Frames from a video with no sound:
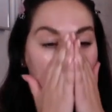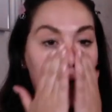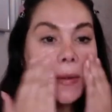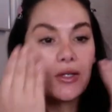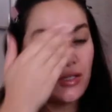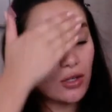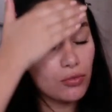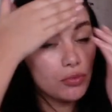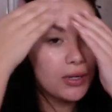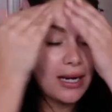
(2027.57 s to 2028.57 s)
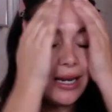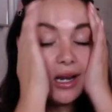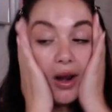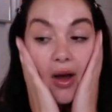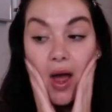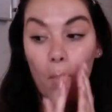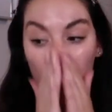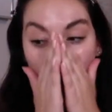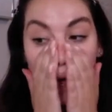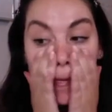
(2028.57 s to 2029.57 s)
It's just a really
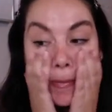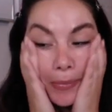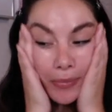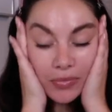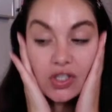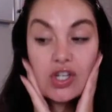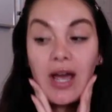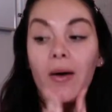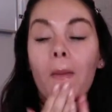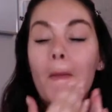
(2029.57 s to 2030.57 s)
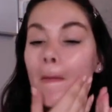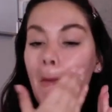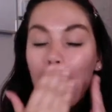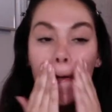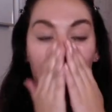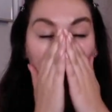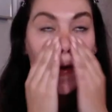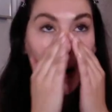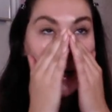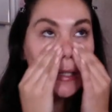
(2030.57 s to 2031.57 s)
lightweight gel.
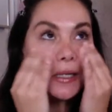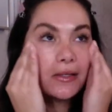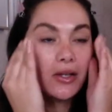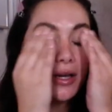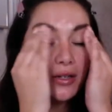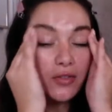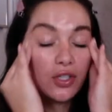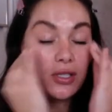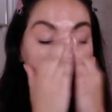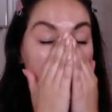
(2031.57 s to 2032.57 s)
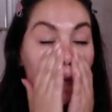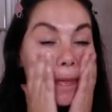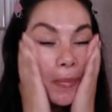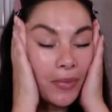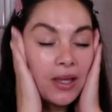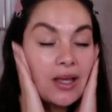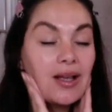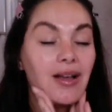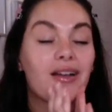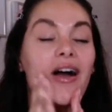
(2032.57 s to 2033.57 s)
And it does kind of just
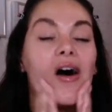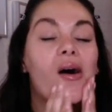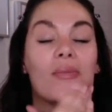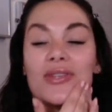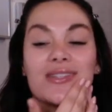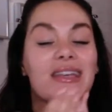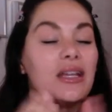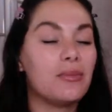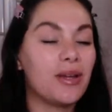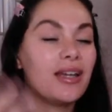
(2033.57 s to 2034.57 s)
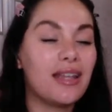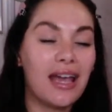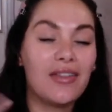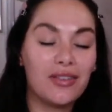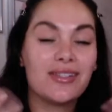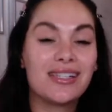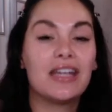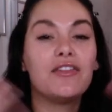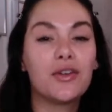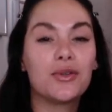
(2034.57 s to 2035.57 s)
calm the skin. But it, yeah, the
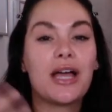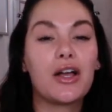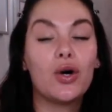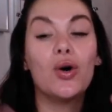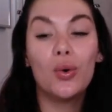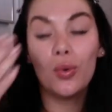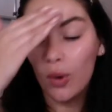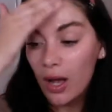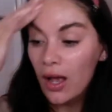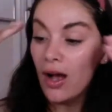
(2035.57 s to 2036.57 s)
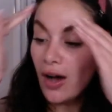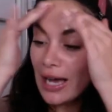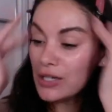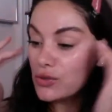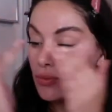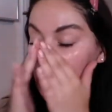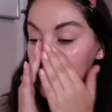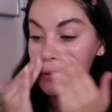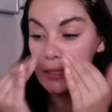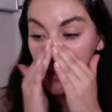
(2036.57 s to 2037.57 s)
skin feels like cool,
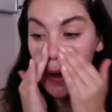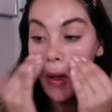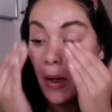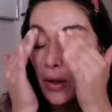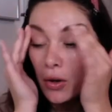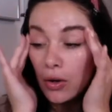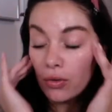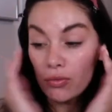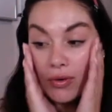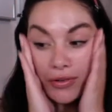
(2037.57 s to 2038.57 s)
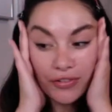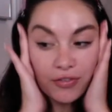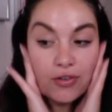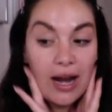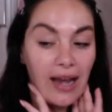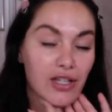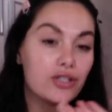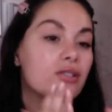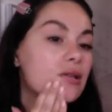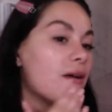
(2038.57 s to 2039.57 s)
hydrated,
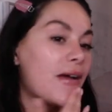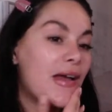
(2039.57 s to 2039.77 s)
refreshed.